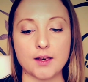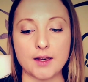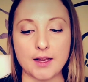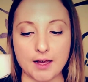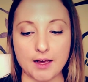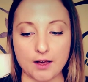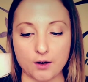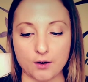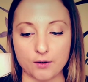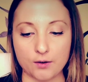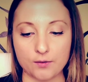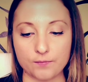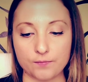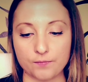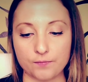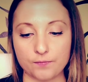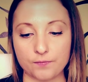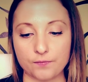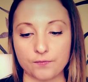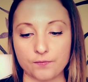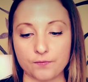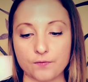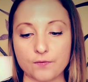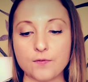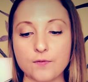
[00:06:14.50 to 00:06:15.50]
Now,
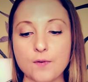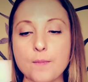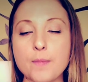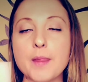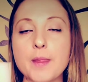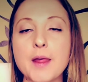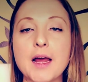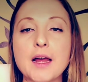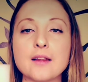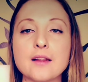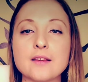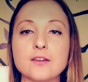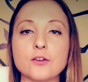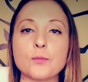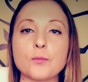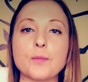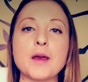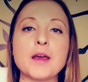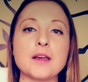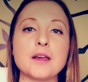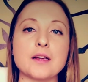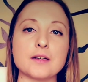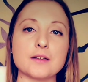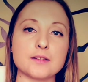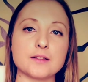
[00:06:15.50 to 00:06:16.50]
from that
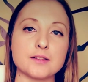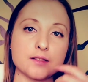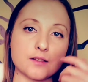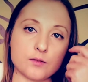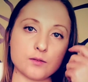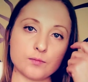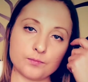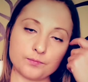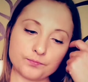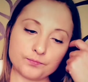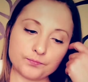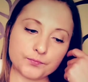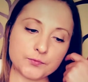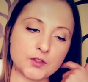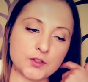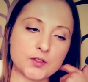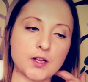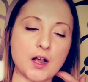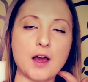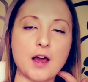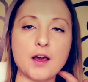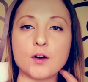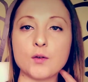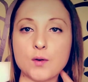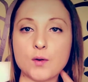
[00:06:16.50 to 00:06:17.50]
space, this
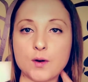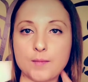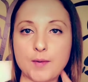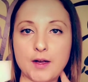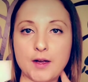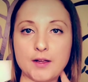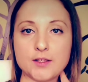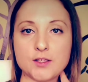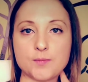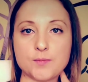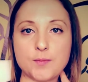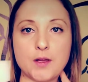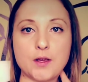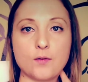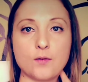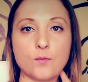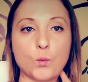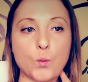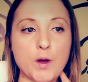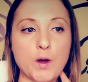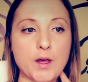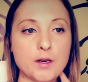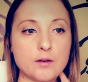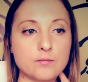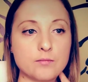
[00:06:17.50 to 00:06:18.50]
kind of reminds me
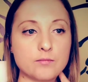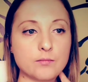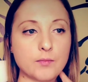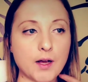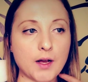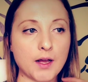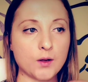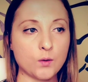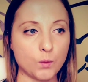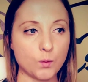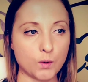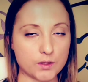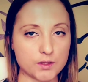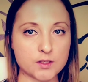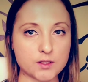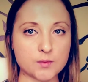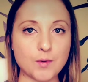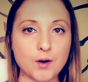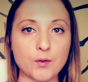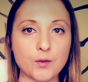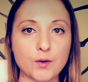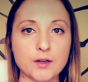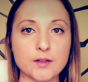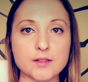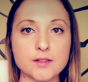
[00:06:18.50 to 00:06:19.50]
of when I quit
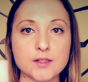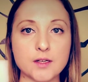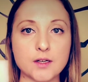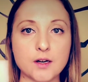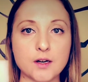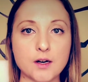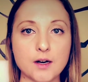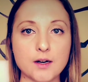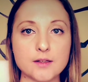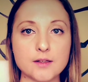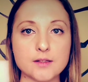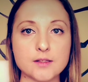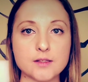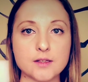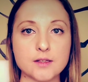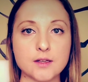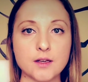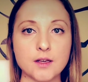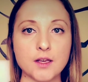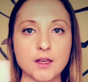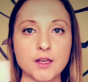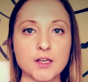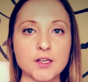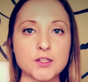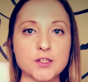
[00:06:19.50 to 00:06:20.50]
smoking cigarettes.
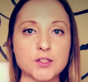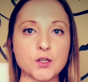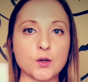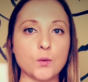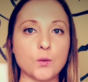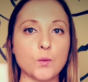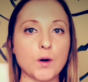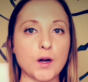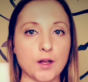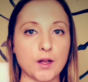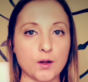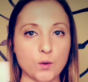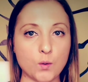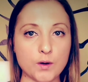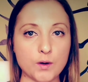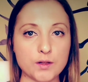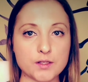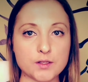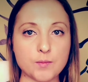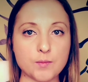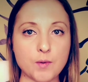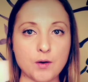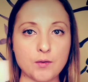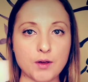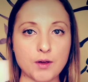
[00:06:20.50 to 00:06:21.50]
So when I
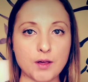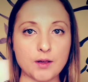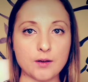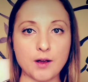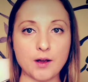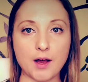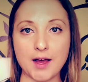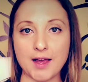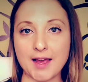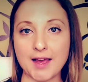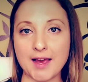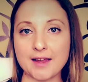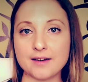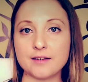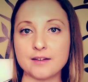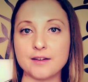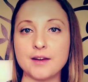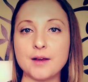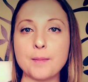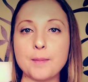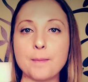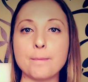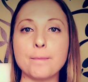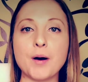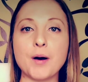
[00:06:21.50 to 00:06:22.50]
quit smoking, I had to
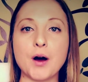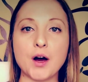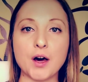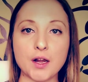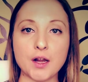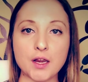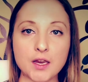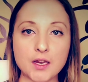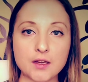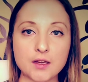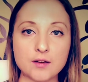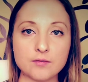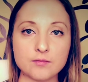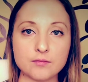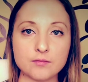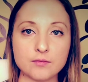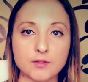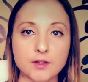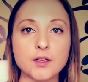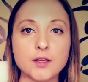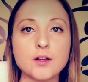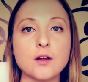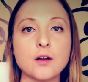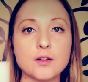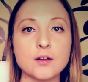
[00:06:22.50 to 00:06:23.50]
embody
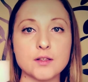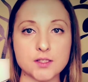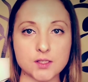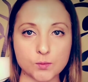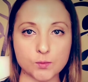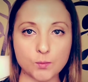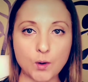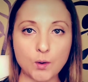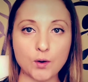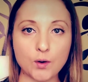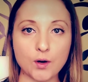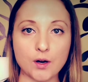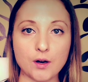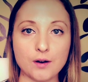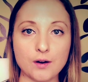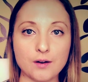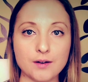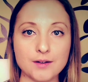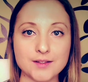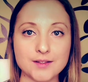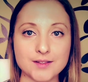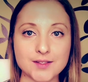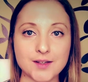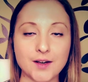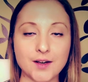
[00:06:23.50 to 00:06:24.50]
the non-smoker
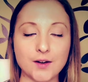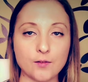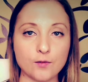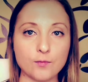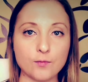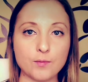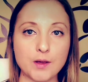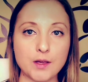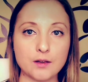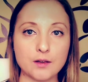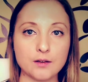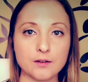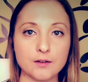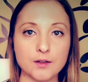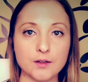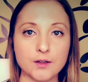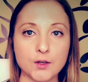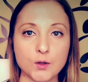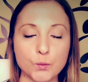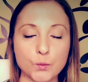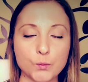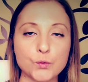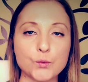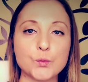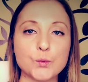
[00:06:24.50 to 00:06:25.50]
inside of me,
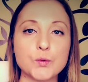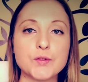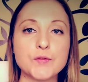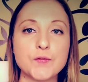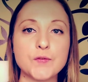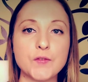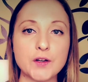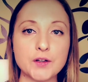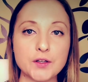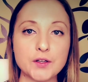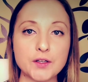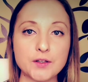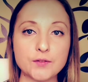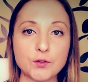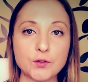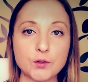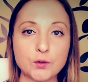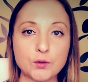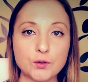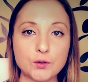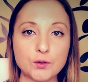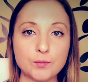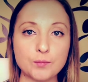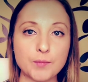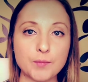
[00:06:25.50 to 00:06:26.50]
which was very
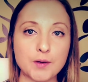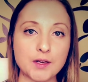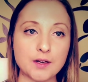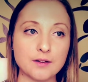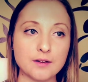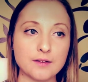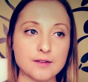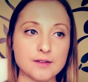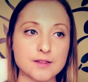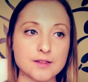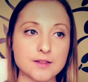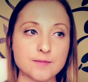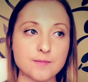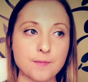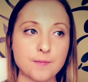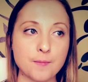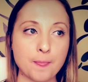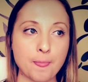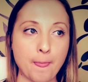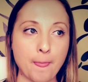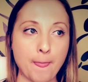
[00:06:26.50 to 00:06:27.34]
difficult because